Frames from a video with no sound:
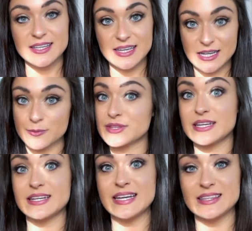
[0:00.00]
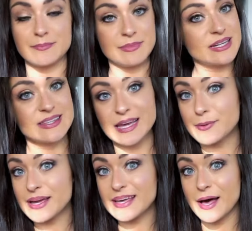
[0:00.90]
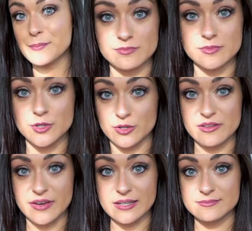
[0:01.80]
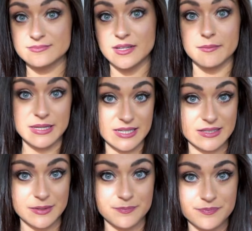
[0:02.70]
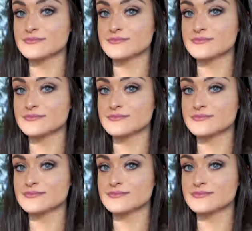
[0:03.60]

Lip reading: getting what they need the minute they wake up. Go to the vet immediately.